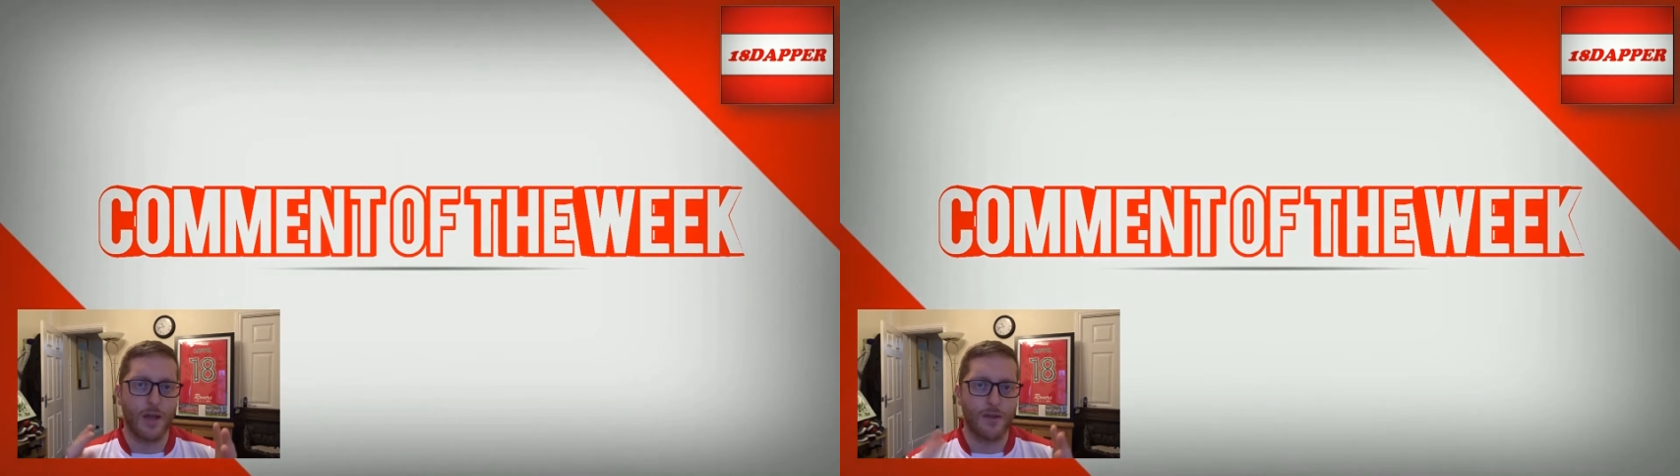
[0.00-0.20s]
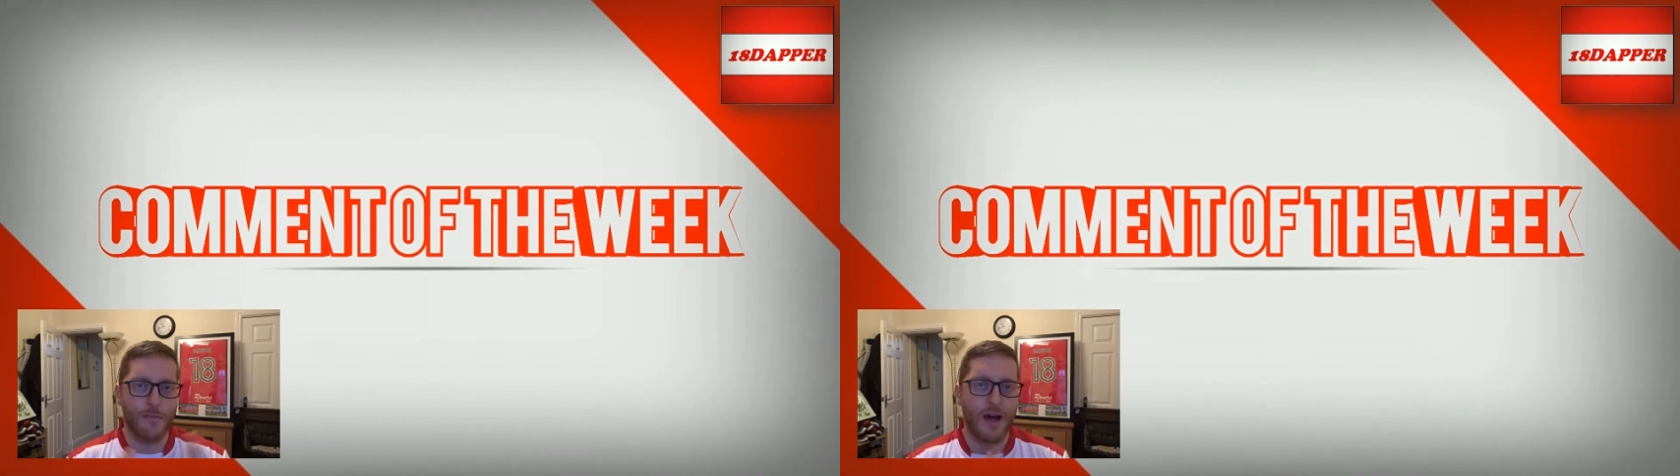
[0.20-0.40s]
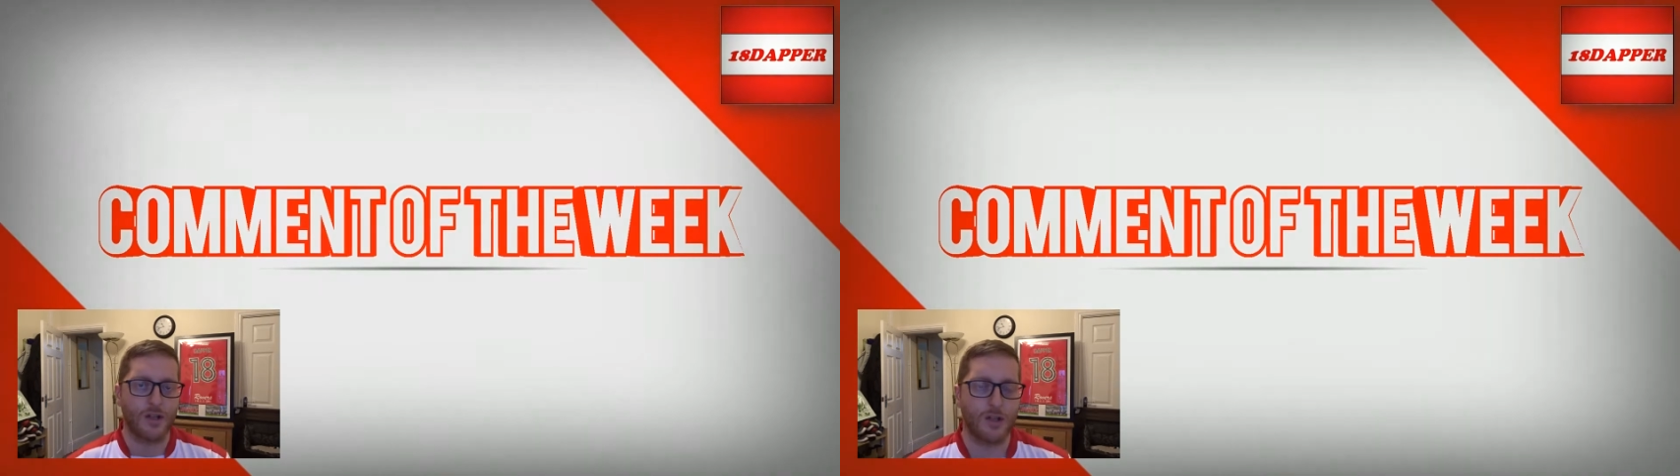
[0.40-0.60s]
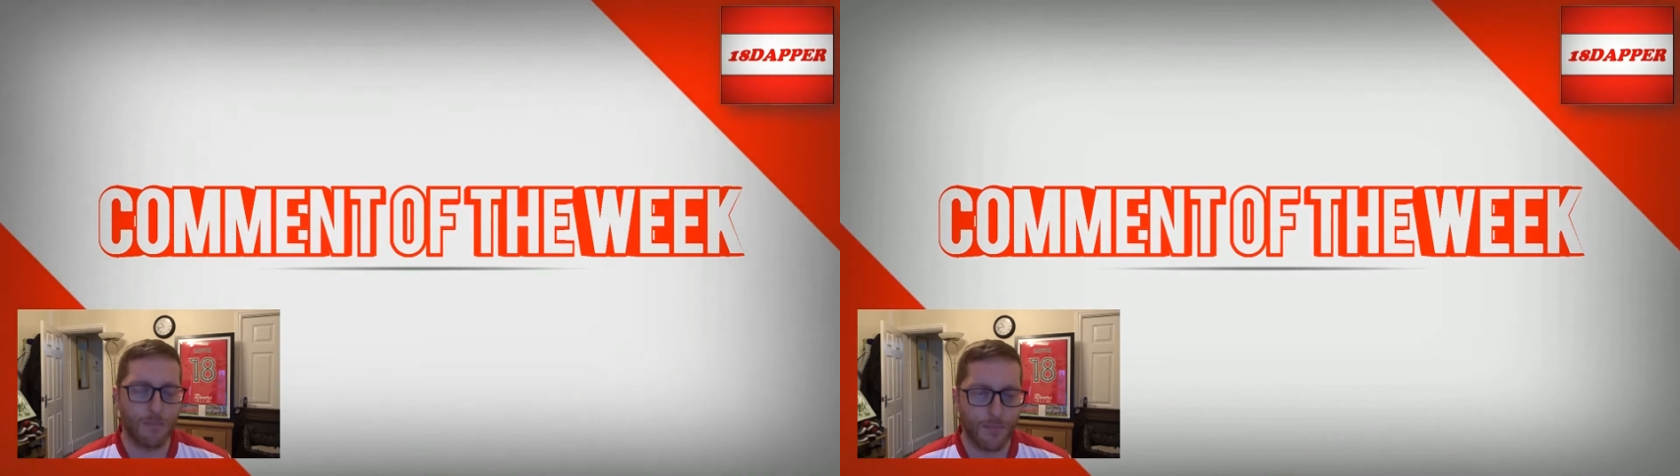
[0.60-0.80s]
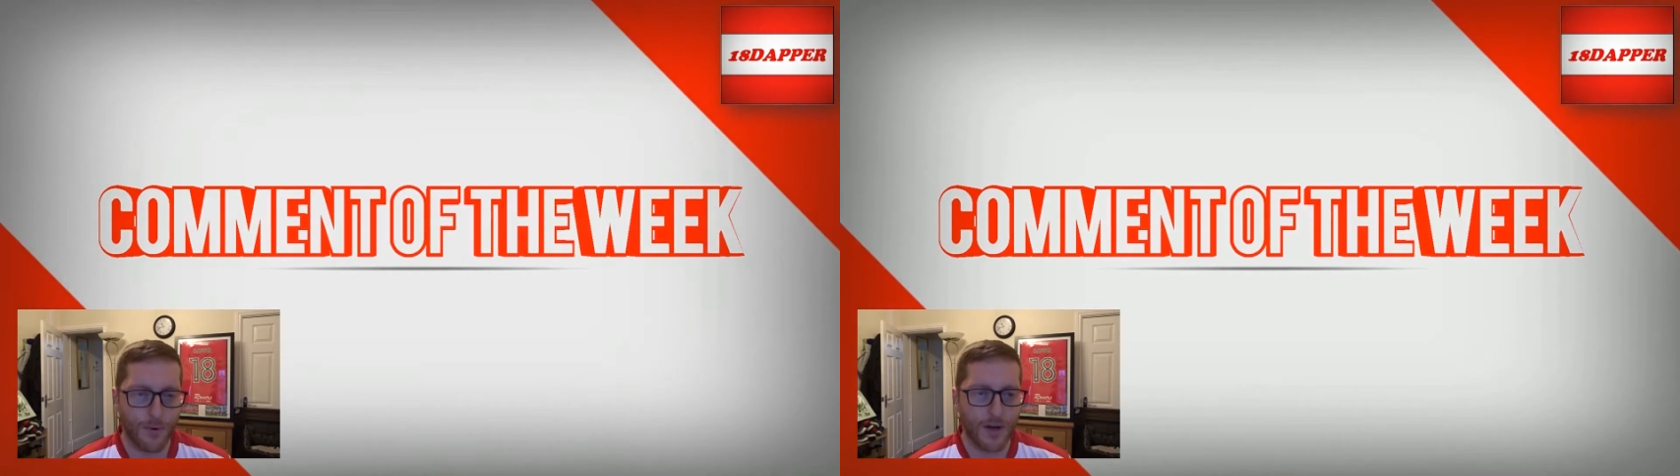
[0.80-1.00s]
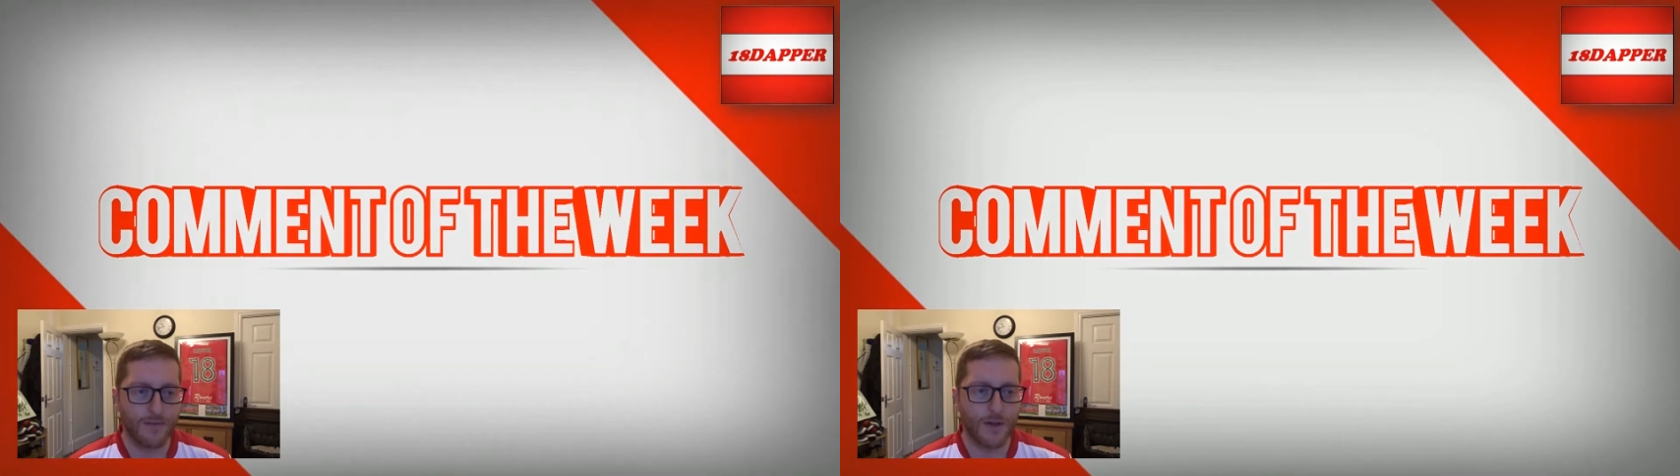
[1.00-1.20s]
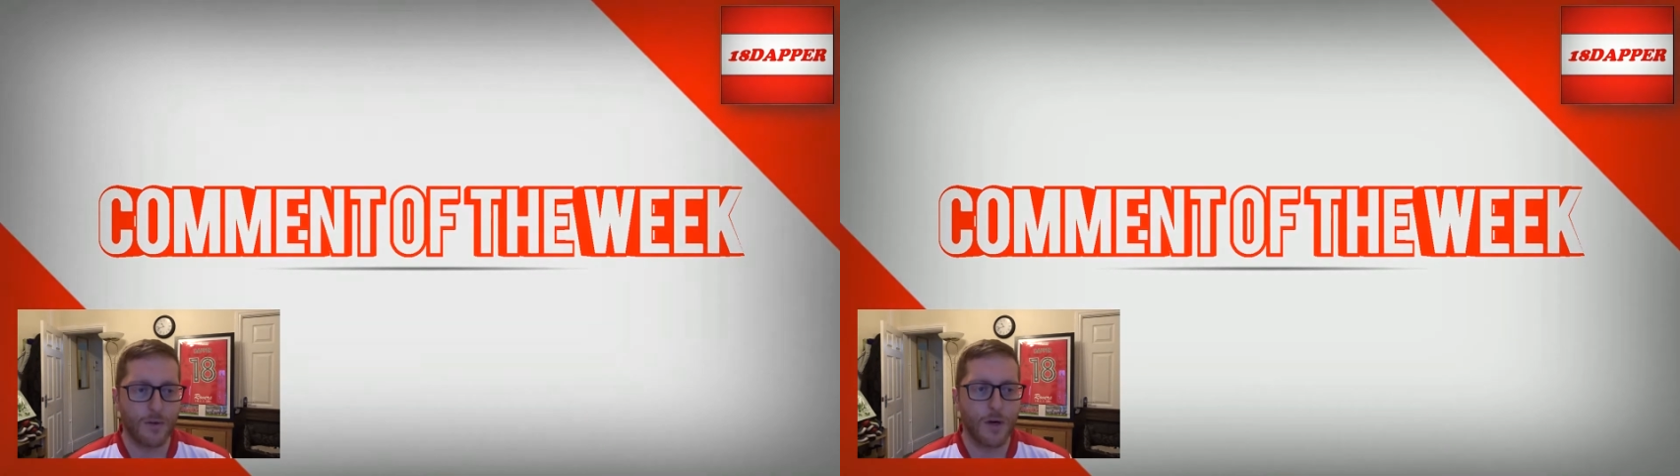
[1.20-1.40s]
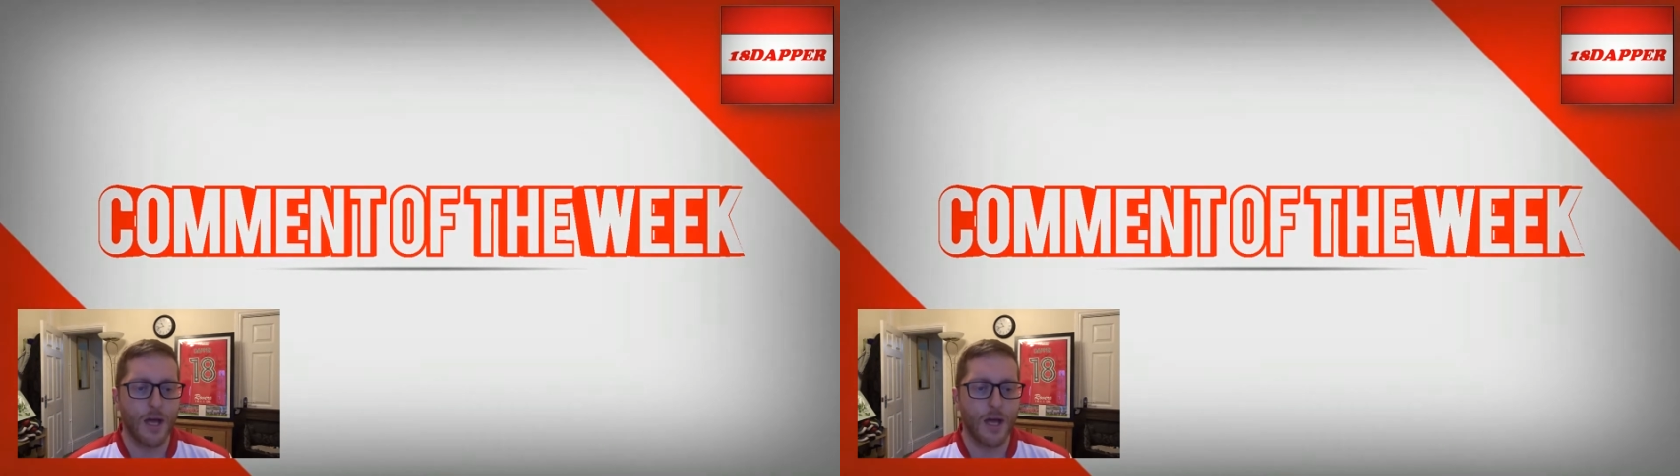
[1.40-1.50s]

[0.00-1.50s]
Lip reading: the match preview.